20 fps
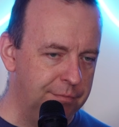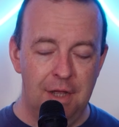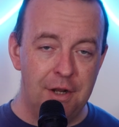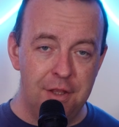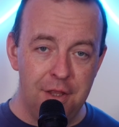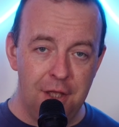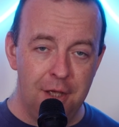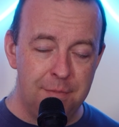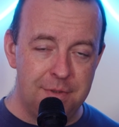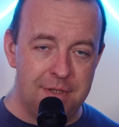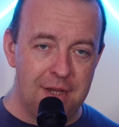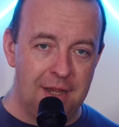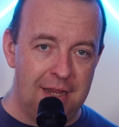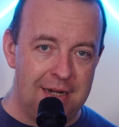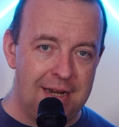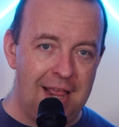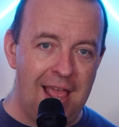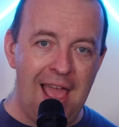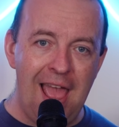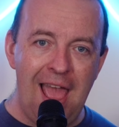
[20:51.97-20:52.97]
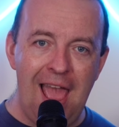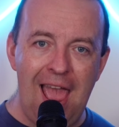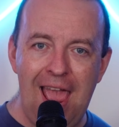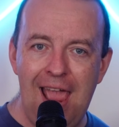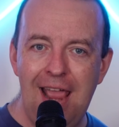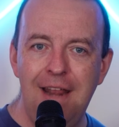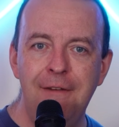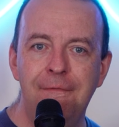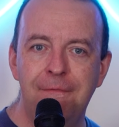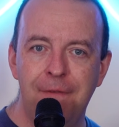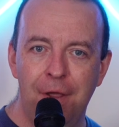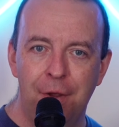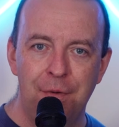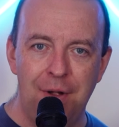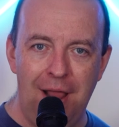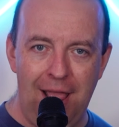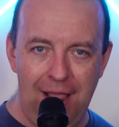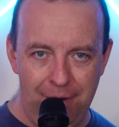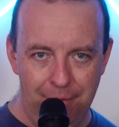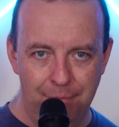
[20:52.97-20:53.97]
Another upside, headphone
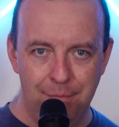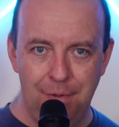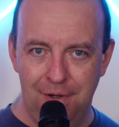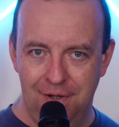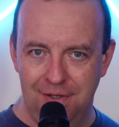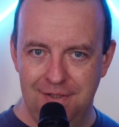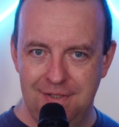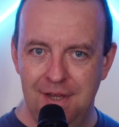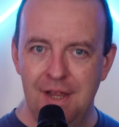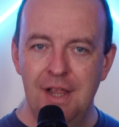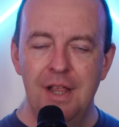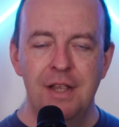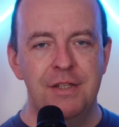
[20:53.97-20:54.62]
output.